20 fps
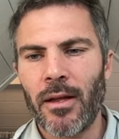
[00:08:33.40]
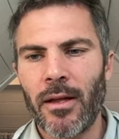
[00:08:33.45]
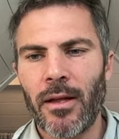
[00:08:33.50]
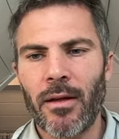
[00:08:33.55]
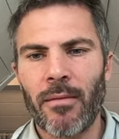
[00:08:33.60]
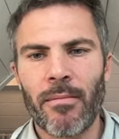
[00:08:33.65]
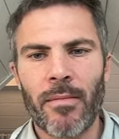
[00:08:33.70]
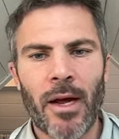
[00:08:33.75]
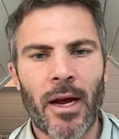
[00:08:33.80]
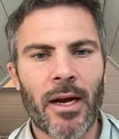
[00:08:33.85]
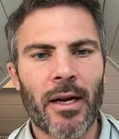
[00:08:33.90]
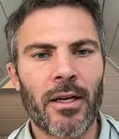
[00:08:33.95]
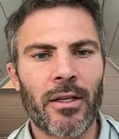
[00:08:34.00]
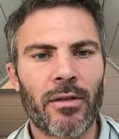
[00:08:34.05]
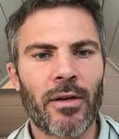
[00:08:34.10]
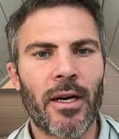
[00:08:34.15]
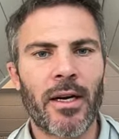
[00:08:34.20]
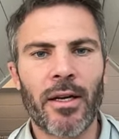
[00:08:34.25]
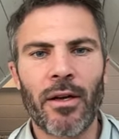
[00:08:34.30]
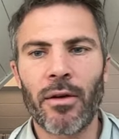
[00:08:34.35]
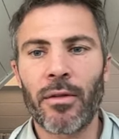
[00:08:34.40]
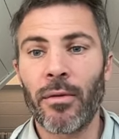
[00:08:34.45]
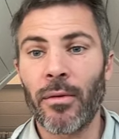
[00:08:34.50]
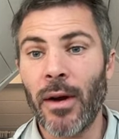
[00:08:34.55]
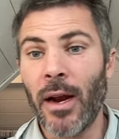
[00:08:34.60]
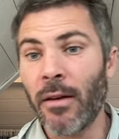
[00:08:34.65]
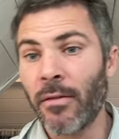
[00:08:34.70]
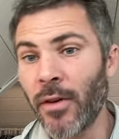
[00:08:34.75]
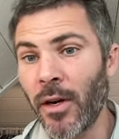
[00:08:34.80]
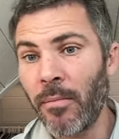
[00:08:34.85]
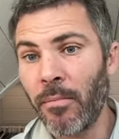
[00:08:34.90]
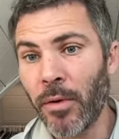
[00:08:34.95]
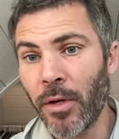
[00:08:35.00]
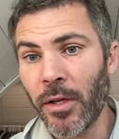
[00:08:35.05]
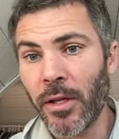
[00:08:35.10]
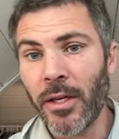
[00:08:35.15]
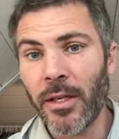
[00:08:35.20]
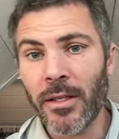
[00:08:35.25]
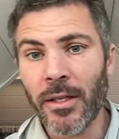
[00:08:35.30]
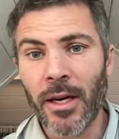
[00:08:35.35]
I'm not going to try to go through every
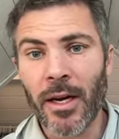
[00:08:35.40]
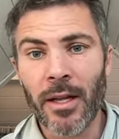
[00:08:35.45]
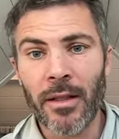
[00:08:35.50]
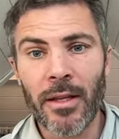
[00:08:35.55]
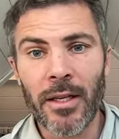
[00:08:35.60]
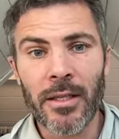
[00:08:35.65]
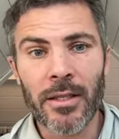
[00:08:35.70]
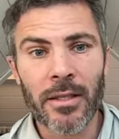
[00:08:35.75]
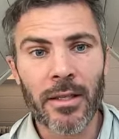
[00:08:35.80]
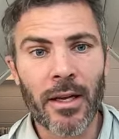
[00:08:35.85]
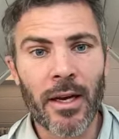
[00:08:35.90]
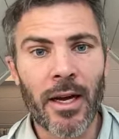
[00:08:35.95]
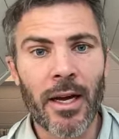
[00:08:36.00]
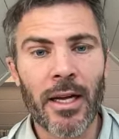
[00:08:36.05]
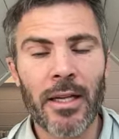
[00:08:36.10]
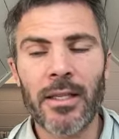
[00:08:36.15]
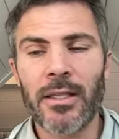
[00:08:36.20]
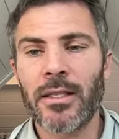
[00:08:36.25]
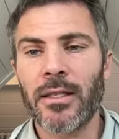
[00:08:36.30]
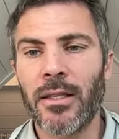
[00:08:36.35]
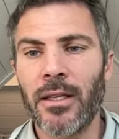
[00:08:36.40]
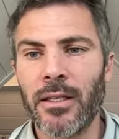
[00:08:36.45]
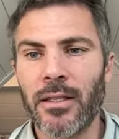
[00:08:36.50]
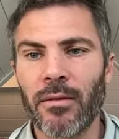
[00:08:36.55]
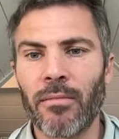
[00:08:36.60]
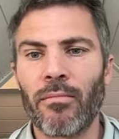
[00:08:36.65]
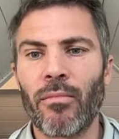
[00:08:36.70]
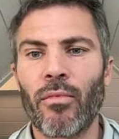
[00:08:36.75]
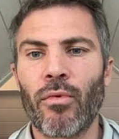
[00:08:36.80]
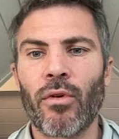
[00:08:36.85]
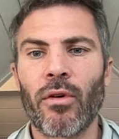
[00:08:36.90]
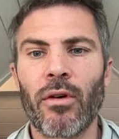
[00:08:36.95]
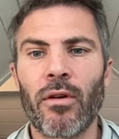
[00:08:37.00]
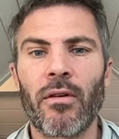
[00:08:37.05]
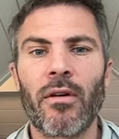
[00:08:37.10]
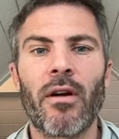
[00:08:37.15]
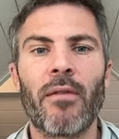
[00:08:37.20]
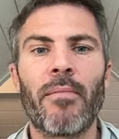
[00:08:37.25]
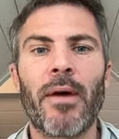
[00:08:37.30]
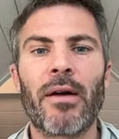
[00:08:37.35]
bullet on these slides. These are more
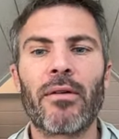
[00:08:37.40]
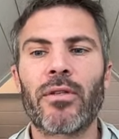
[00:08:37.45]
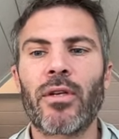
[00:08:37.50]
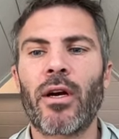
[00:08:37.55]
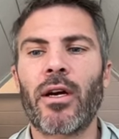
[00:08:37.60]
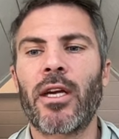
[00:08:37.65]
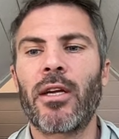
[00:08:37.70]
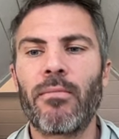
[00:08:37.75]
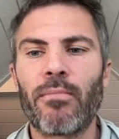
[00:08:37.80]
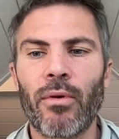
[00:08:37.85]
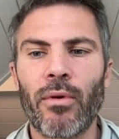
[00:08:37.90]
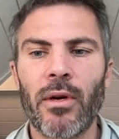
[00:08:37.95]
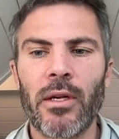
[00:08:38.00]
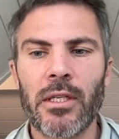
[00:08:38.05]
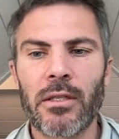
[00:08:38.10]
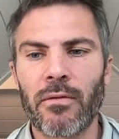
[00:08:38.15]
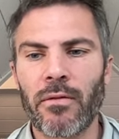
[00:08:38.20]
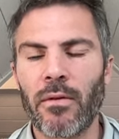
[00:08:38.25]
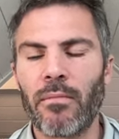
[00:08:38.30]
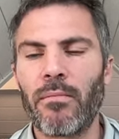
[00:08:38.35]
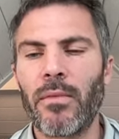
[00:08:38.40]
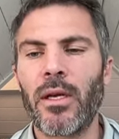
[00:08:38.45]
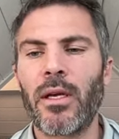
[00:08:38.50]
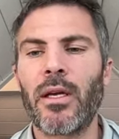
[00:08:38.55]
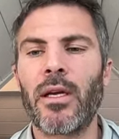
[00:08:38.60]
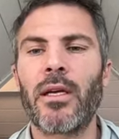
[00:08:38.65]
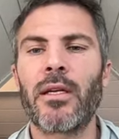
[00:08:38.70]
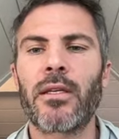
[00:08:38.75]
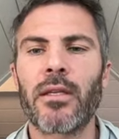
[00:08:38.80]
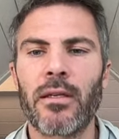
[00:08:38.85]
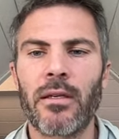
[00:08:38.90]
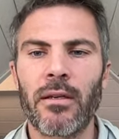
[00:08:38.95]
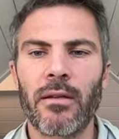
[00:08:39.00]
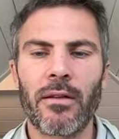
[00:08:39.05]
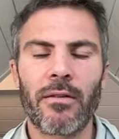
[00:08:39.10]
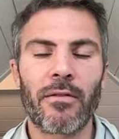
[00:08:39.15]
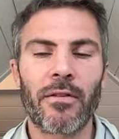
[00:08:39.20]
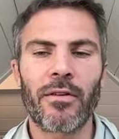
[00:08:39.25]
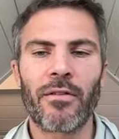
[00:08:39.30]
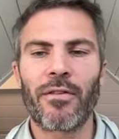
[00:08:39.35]
about talking points for me to
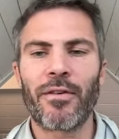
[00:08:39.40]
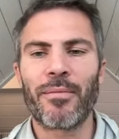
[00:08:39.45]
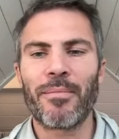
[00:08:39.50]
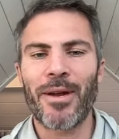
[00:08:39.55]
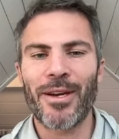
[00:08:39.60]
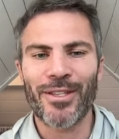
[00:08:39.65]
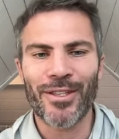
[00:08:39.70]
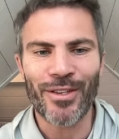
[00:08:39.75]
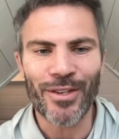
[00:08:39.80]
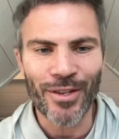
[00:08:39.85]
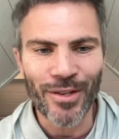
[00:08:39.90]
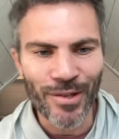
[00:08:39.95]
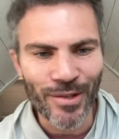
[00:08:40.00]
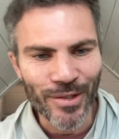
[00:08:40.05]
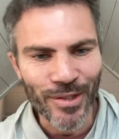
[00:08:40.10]
deliver information to you.